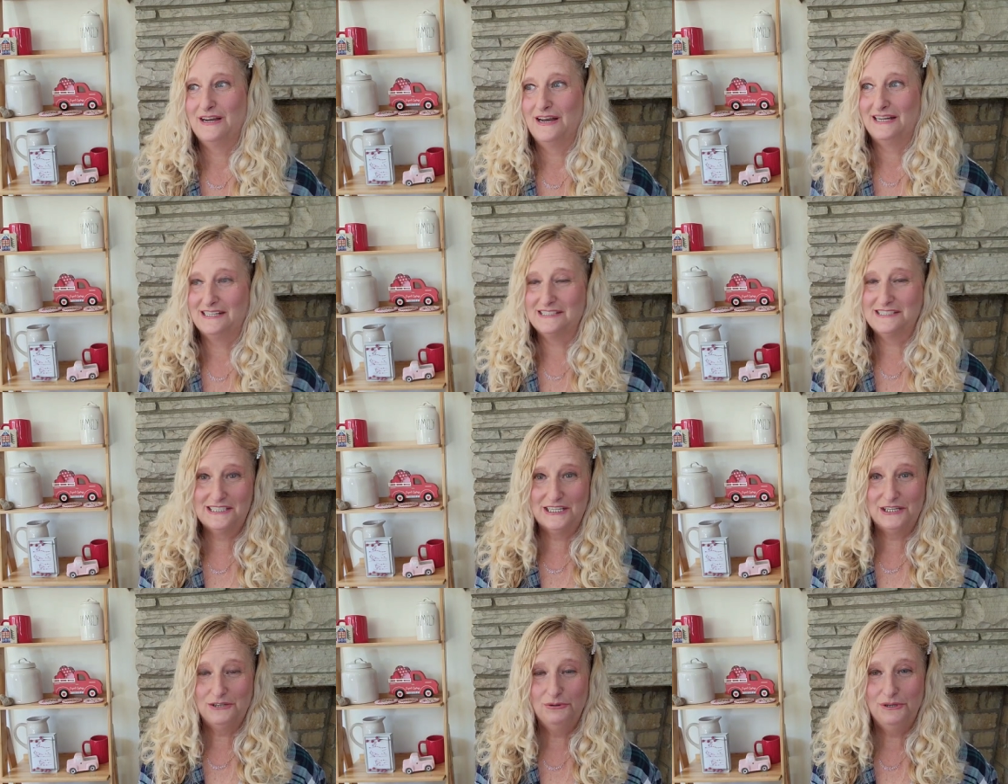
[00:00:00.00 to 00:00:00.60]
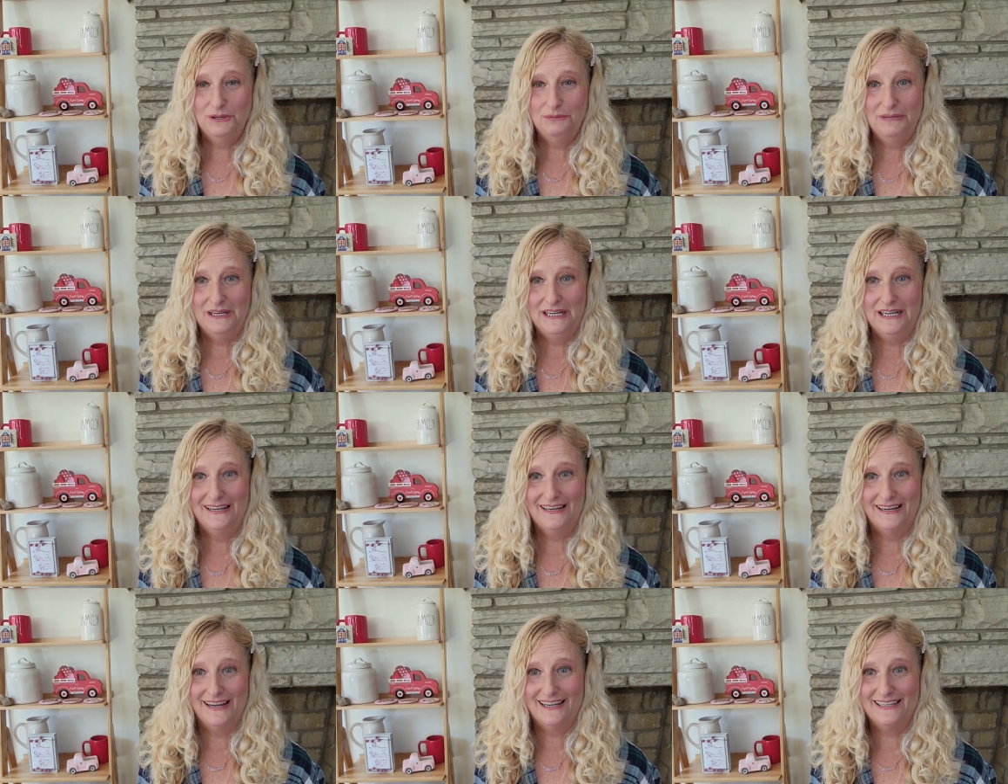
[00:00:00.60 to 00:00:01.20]
Until we
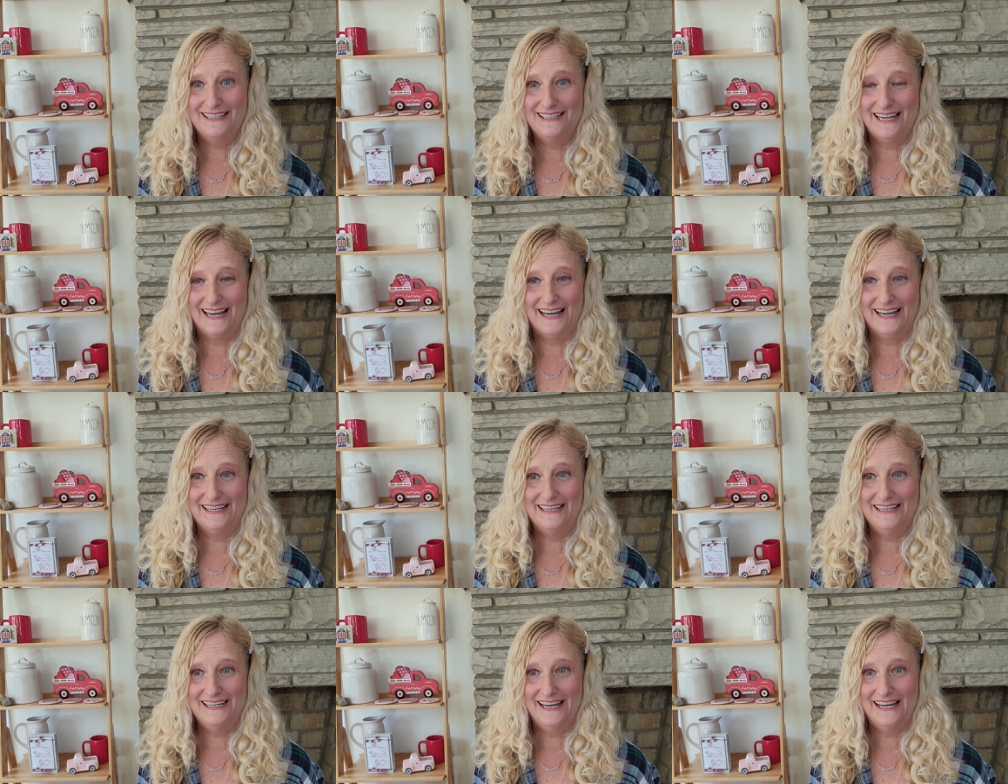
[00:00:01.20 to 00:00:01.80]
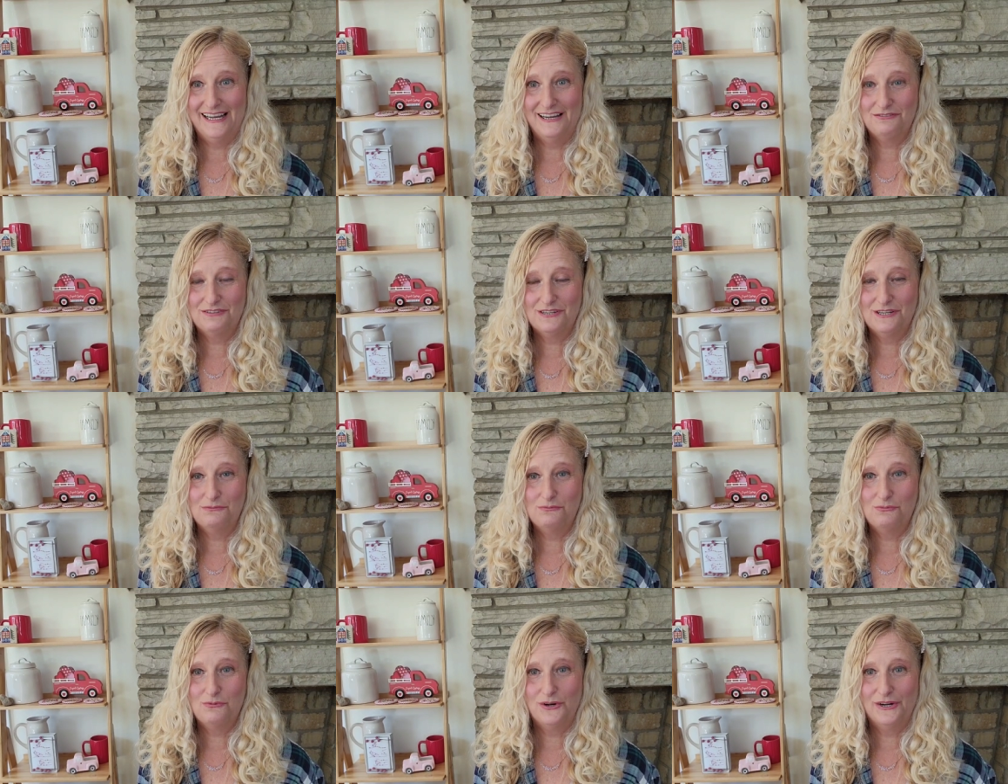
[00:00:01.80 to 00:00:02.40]
meet again,
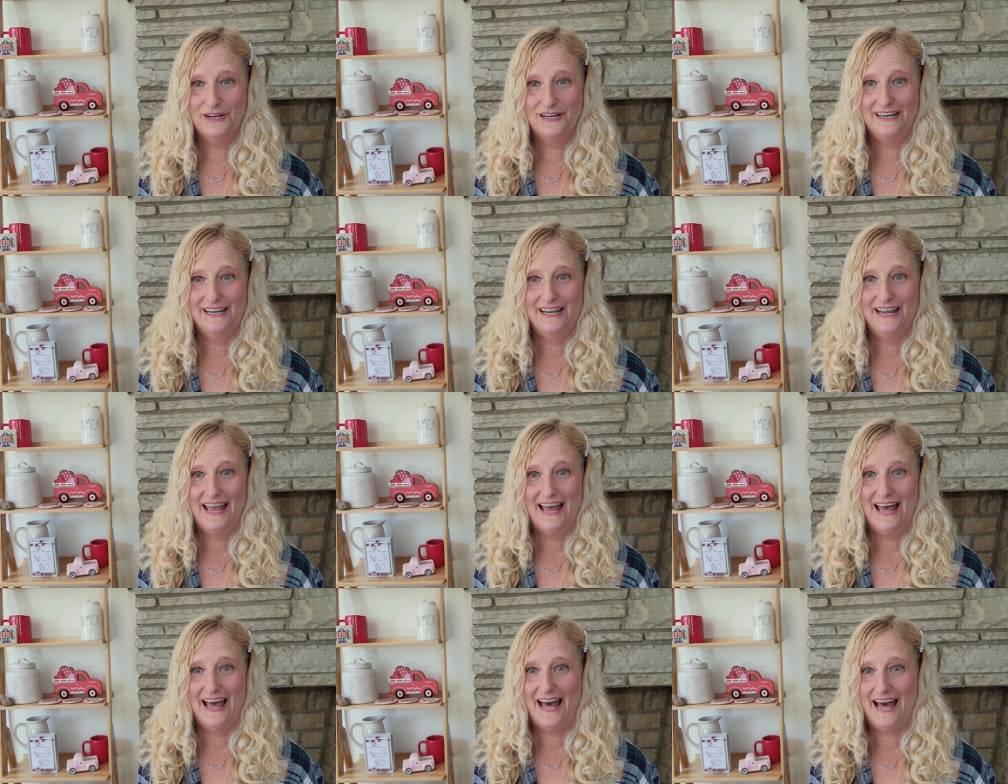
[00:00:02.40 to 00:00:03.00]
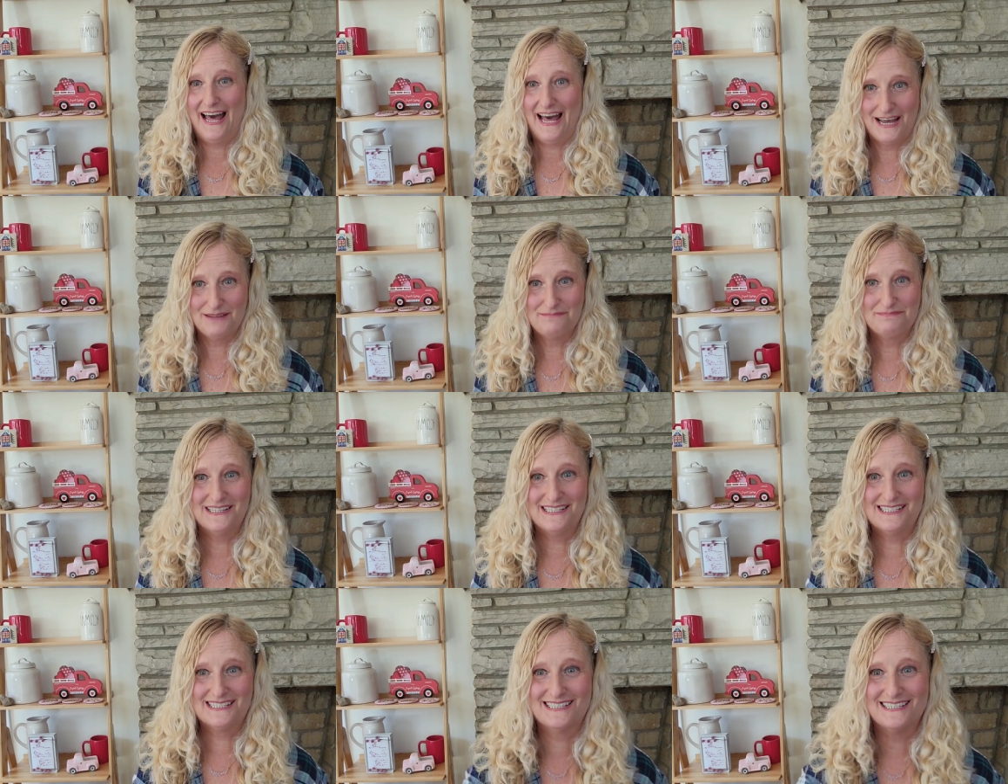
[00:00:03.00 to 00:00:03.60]
everyone,
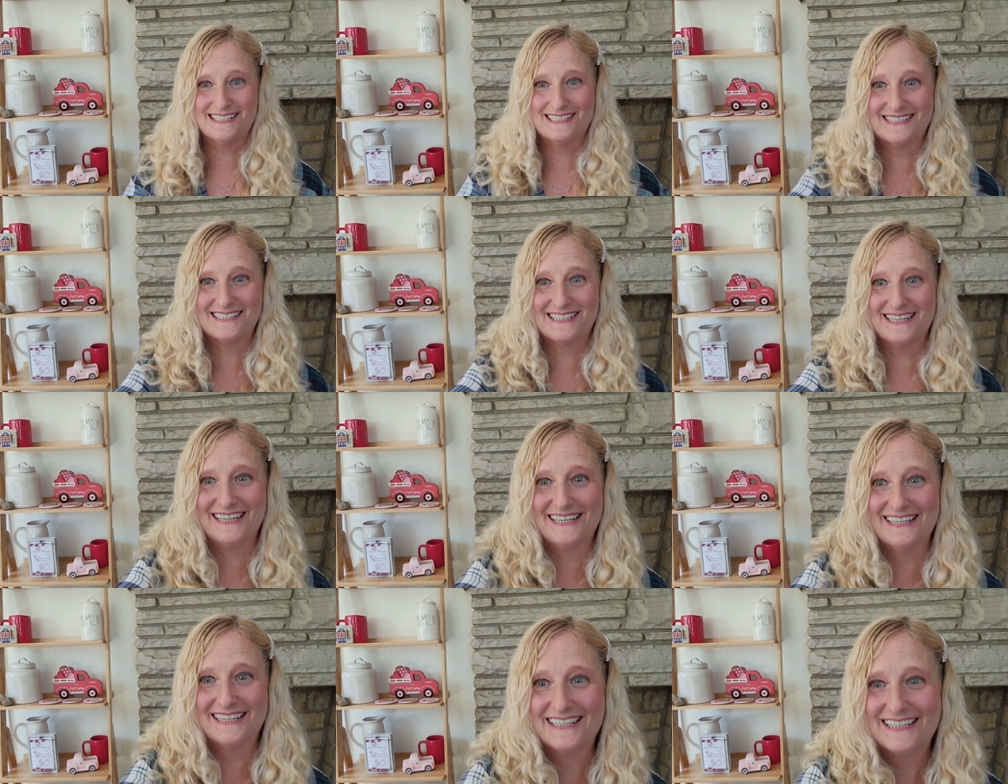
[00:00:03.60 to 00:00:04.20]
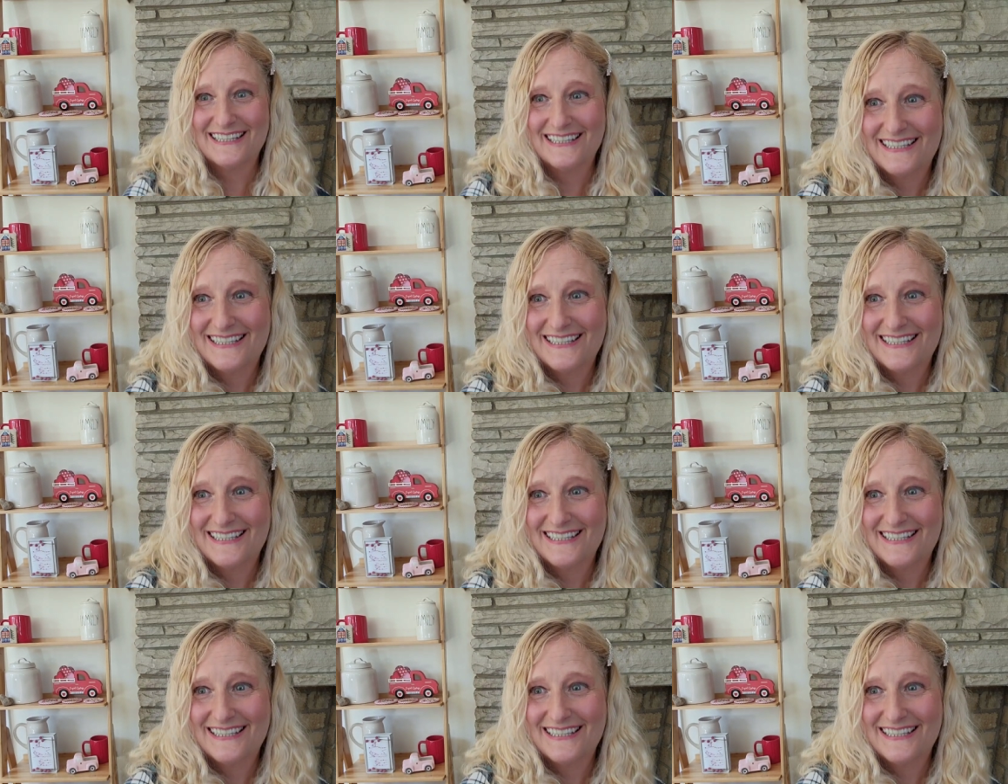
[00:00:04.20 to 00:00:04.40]
happy stitching.